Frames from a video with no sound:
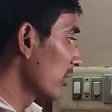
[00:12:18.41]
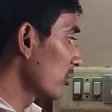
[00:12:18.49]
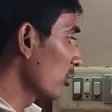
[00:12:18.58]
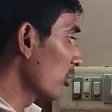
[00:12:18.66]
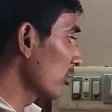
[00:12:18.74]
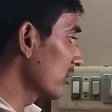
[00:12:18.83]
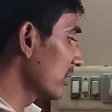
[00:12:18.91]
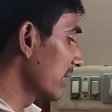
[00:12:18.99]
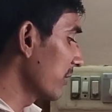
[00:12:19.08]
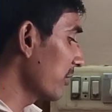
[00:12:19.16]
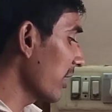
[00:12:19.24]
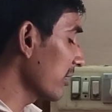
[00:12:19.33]
Those
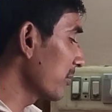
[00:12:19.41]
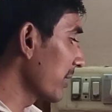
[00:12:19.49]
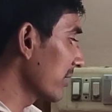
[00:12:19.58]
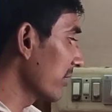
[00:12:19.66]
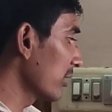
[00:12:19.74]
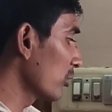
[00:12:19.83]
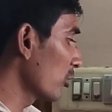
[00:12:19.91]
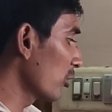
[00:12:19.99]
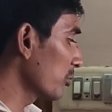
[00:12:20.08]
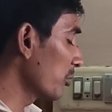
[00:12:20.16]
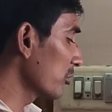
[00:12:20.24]
difference between those